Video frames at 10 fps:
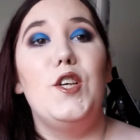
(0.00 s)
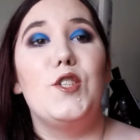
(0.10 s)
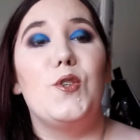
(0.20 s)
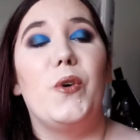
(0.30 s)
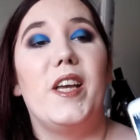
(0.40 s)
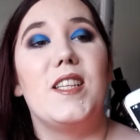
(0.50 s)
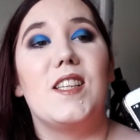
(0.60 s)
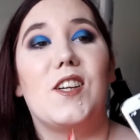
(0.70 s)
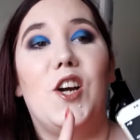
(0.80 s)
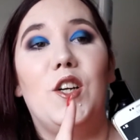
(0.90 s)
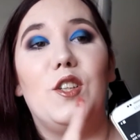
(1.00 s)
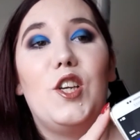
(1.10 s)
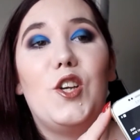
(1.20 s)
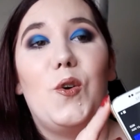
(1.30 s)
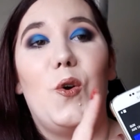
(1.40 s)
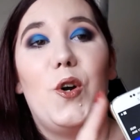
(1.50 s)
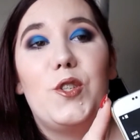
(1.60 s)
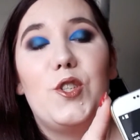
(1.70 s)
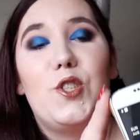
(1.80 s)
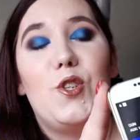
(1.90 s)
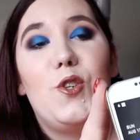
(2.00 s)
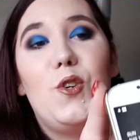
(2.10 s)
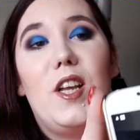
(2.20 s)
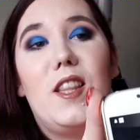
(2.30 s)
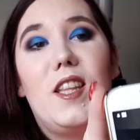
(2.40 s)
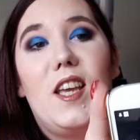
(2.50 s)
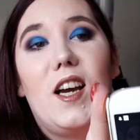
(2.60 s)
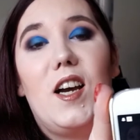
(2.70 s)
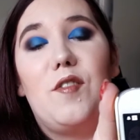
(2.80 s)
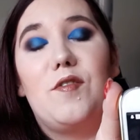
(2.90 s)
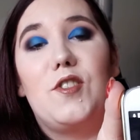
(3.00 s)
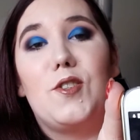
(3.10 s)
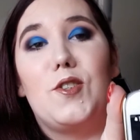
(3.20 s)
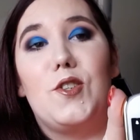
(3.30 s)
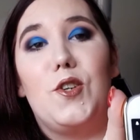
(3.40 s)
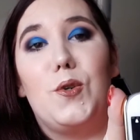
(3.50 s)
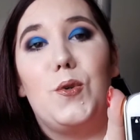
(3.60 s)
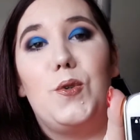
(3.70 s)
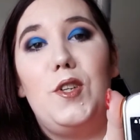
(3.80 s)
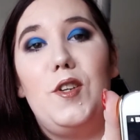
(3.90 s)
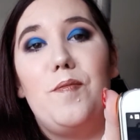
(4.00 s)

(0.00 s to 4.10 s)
So it is currently 1:45 in the afternoon.